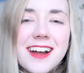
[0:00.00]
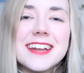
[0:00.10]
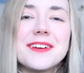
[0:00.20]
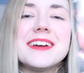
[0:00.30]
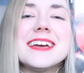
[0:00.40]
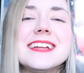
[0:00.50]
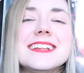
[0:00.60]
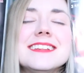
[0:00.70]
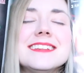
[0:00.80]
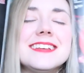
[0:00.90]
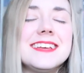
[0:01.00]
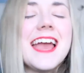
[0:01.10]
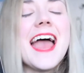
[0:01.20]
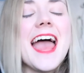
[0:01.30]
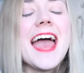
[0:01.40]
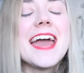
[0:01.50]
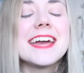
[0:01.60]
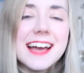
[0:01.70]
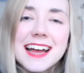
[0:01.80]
Harley Quinn! Yay!